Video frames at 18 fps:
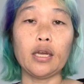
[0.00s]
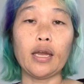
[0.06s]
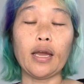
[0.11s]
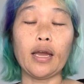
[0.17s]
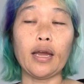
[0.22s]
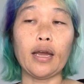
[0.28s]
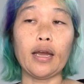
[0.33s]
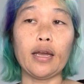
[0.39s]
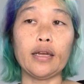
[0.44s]

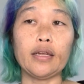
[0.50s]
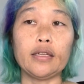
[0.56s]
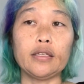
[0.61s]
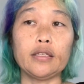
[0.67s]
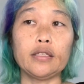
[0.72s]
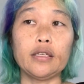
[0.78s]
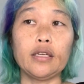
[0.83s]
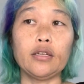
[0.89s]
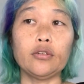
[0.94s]

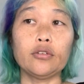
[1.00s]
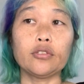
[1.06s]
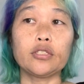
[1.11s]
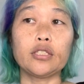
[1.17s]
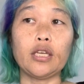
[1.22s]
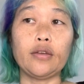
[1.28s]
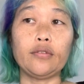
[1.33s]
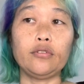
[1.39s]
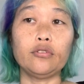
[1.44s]
and it'll
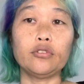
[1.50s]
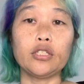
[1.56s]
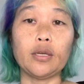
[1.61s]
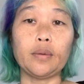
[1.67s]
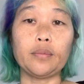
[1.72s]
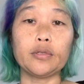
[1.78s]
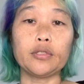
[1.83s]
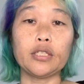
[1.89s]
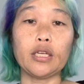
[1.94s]
save you
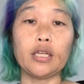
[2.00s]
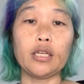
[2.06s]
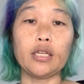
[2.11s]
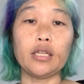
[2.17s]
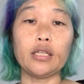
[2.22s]
10%,